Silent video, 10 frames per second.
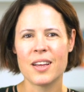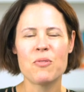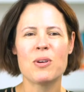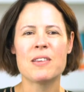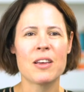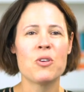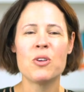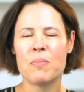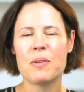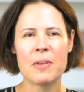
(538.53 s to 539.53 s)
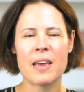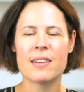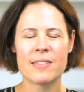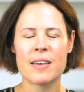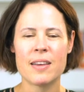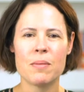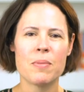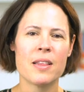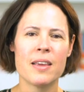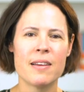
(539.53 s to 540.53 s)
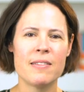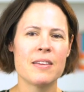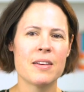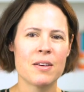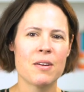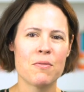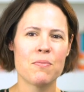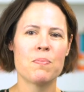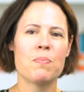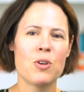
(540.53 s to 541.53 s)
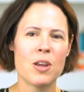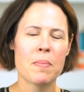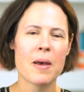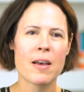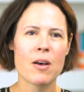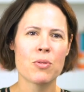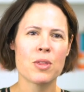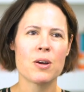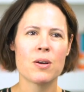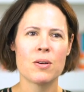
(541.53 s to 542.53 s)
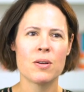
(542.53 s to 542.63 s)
I couldn't get excited by the idea of putting it back out there